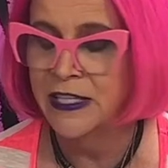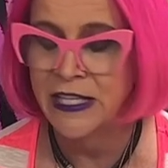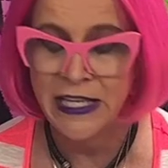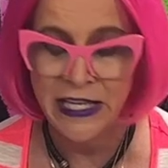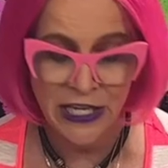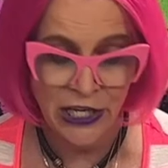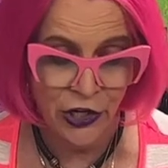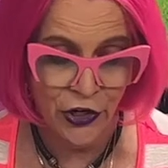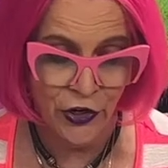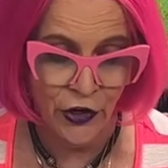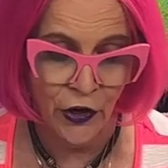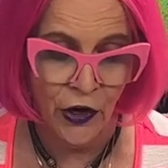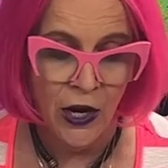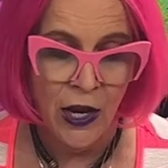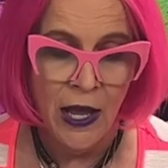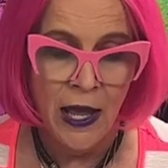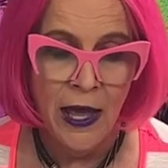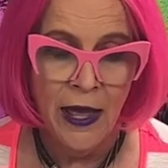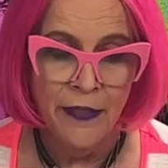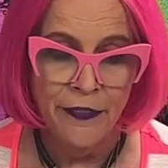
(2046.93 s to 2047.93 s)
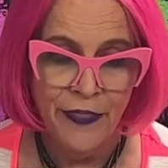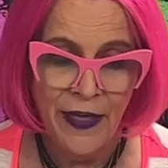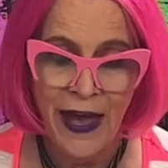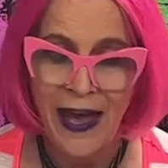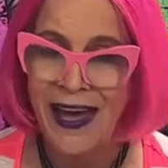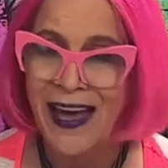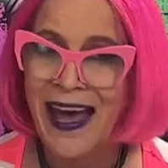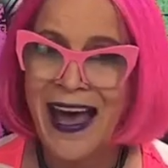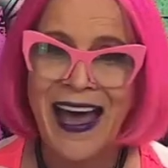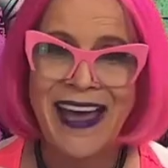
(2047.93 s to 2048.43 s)
here
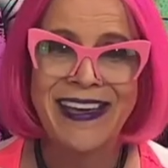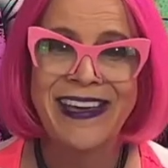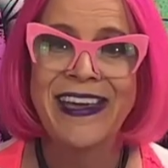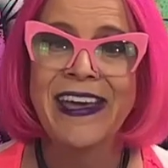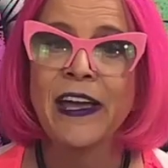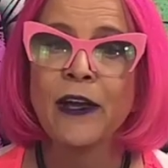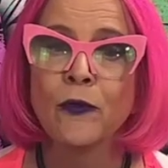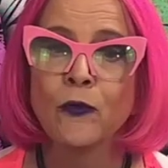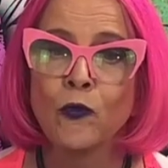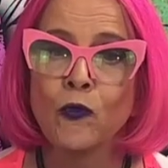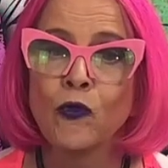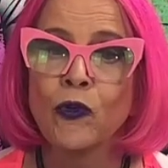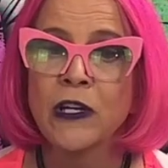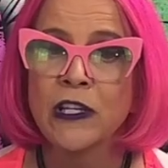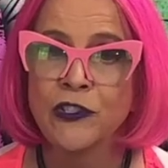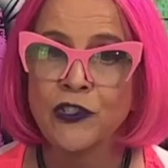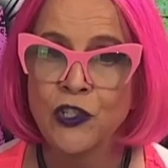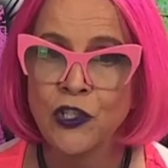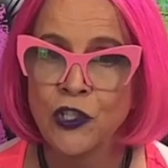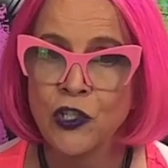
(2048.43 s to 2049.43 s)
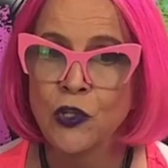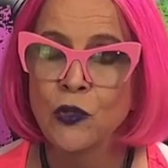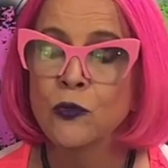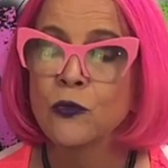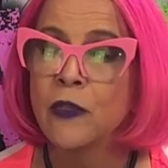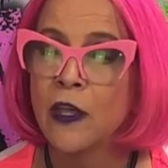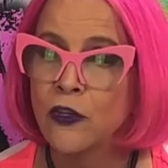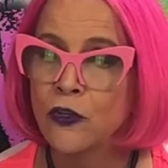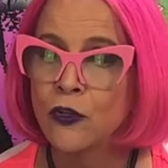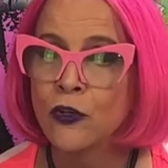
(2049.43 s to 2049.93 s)
that I can't read to you
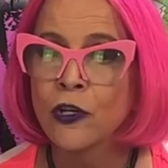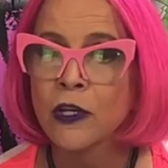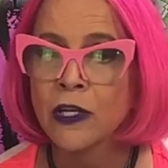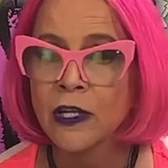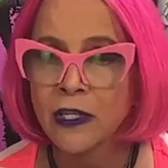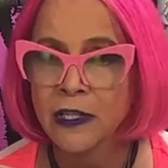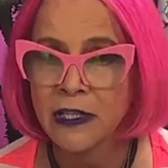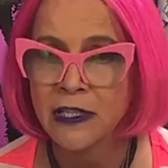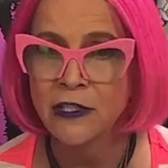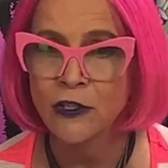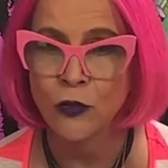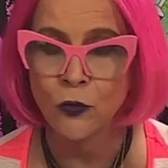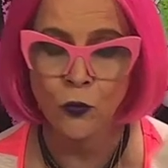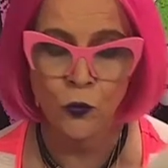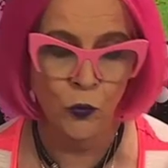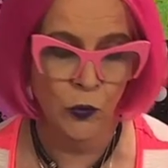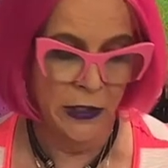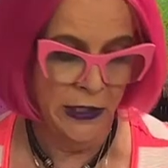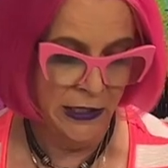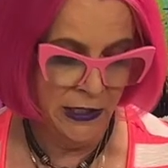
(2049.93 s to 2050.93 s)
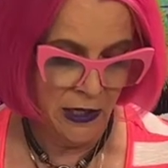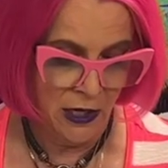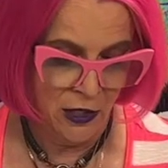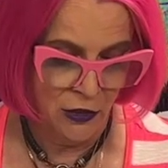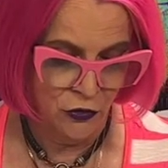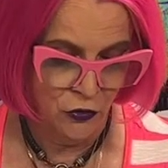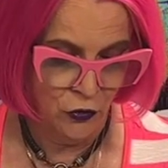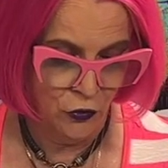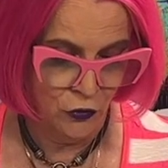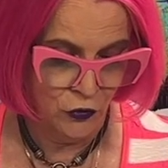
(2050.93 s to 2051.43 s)
that you're going to need to read
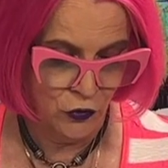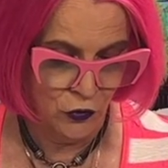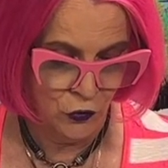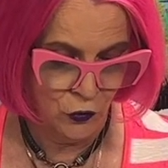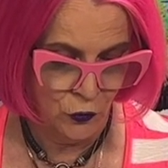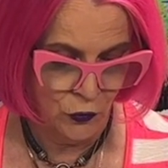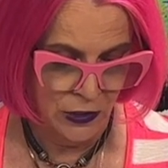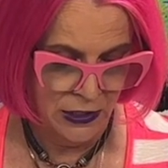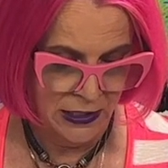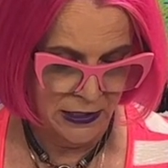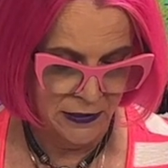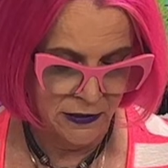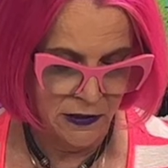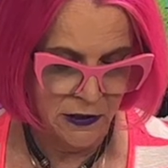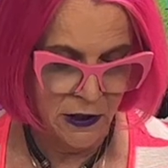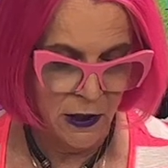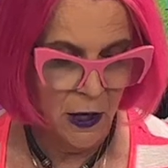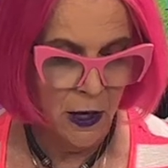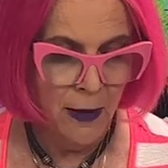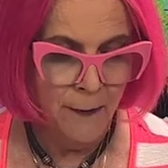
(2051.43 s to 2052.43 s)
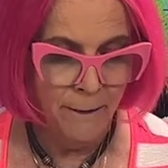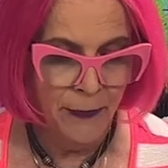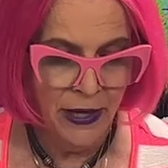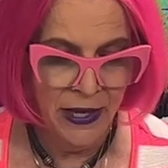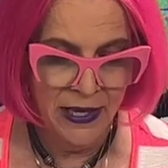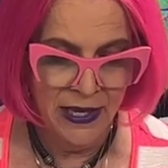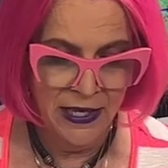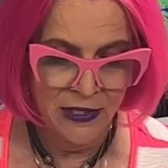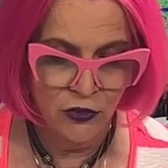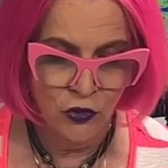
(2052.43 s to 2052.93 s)
on your screens.
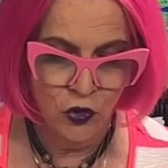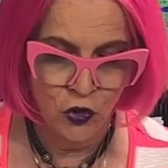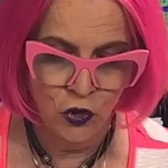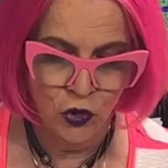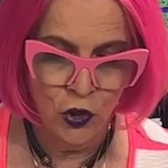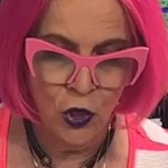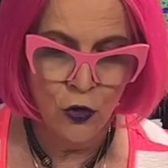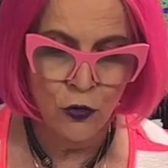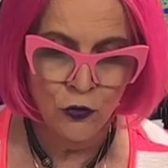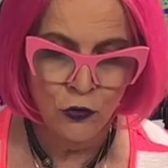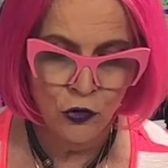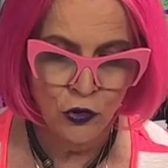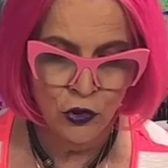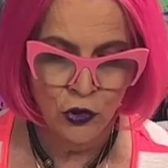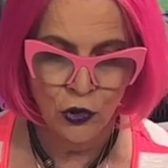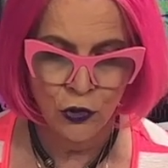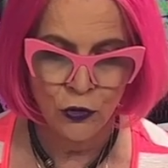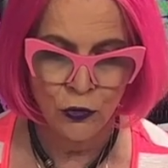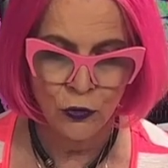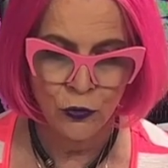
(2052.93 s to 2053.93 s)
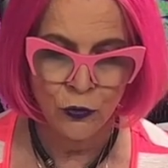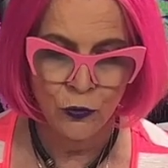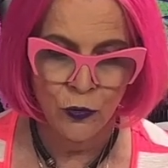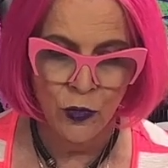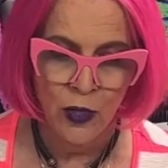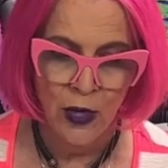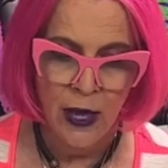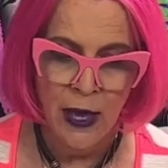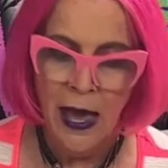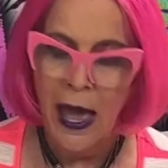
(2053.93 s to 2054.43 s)
But it shows you
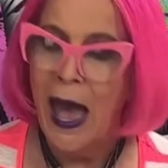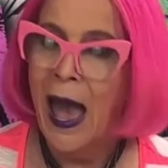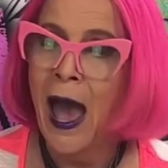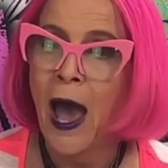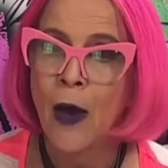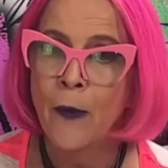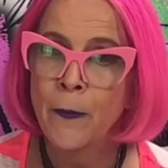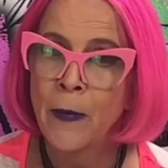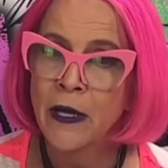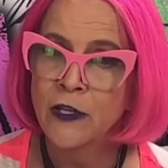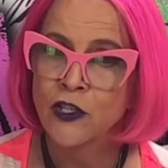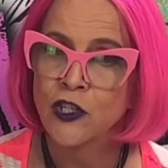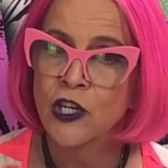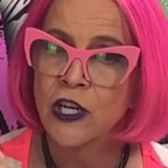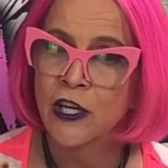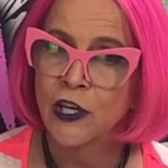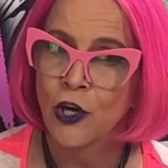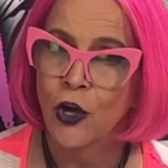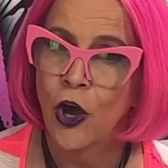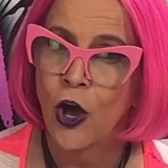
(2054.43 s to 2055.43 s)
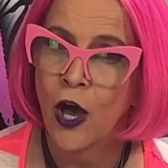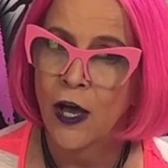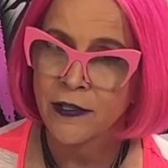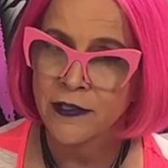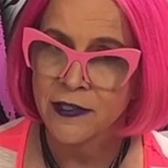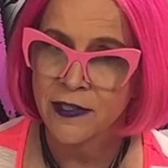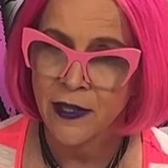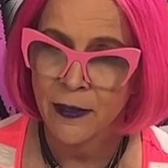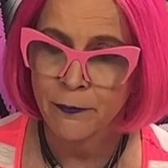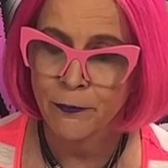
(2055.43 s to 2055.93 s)
how much it
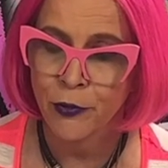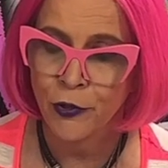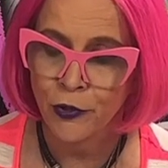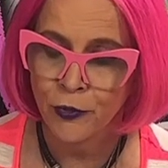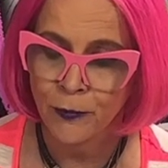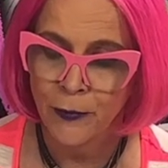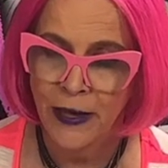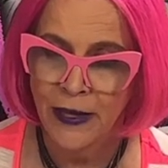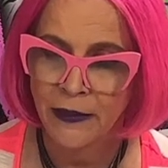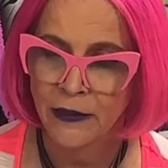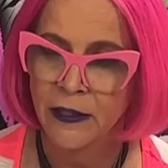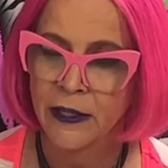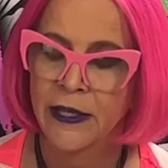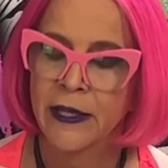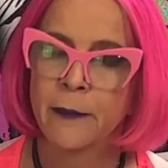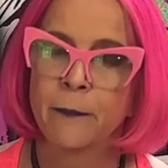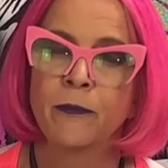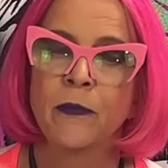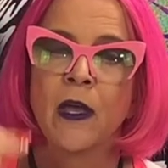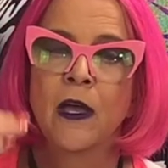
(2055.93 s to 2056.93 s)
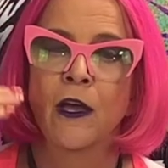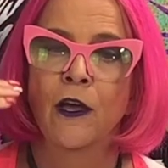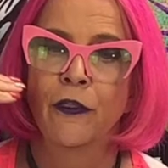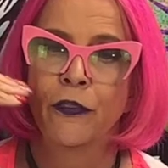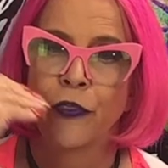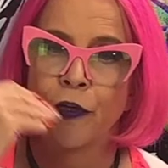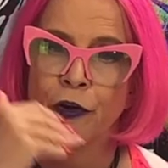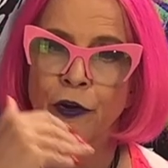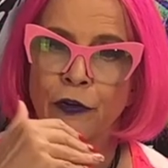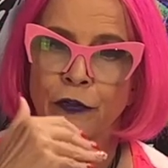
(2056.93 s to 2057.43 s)
costs them per mailing,
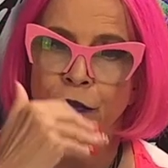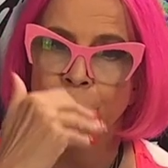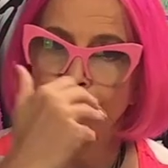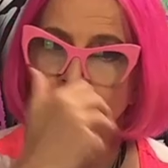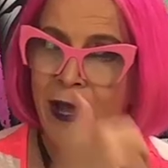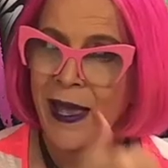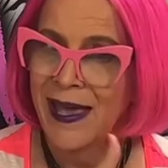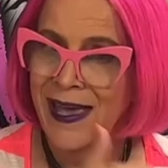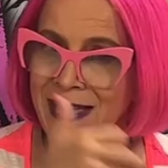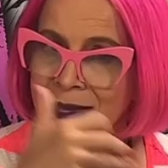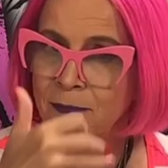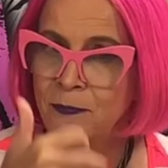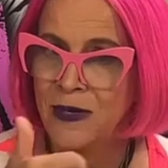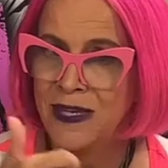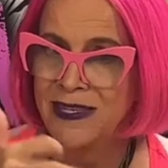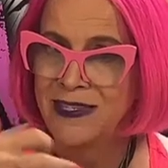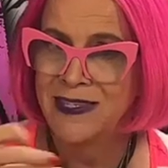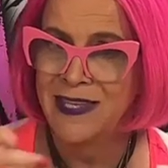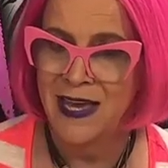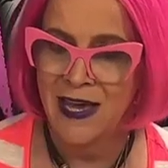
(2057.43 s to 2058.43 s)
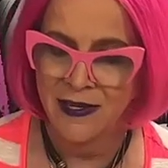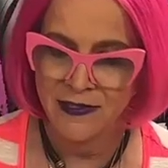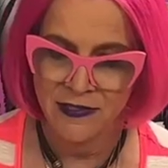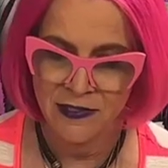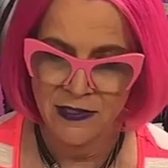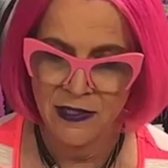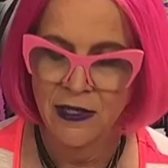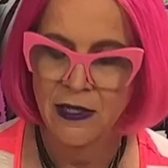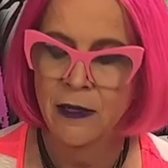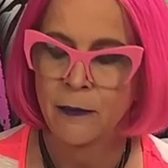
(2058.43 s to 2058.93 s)
their A/B
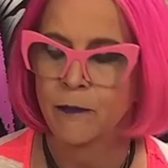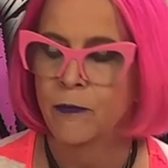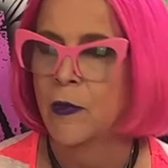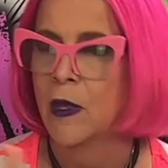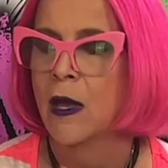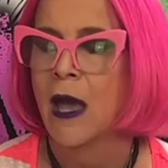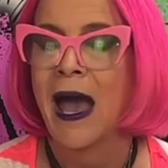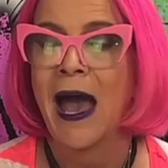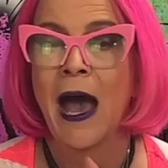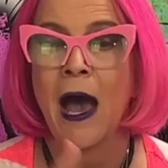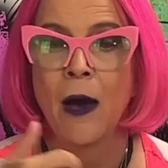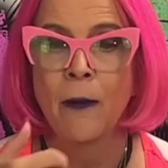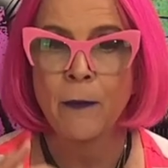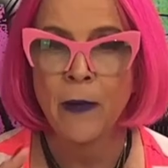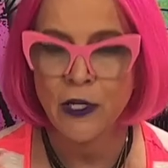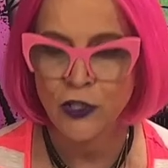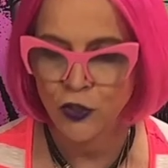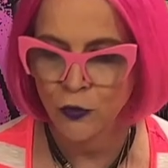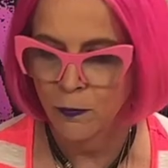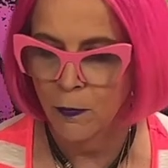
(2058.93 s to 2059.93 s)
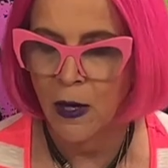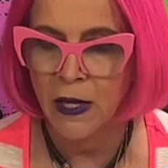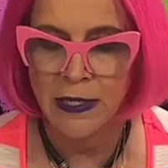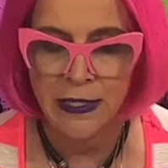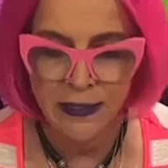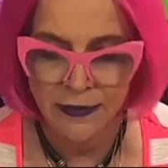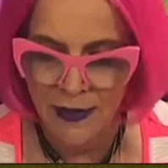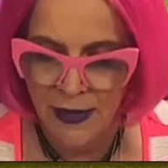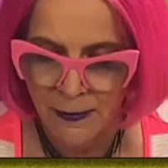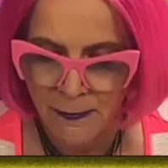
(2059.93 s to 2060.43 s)
testing, how much
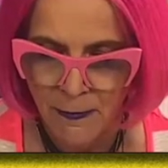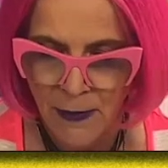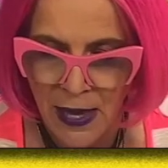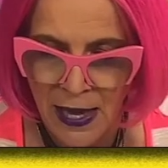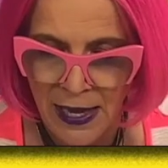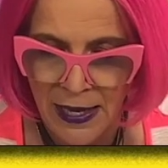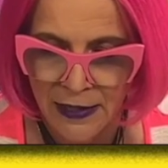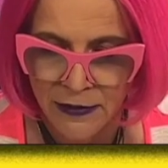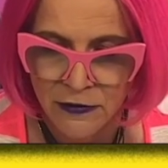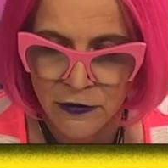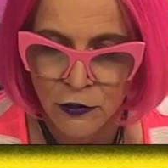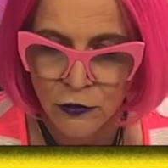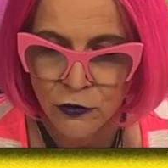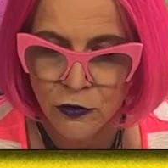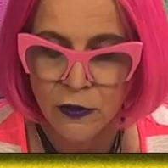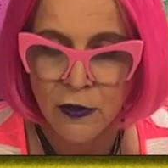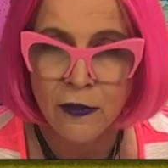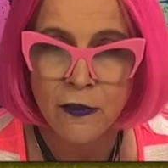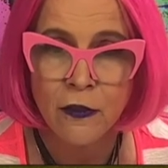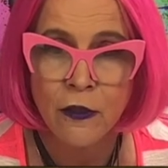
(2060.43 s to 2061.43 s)
money they made. So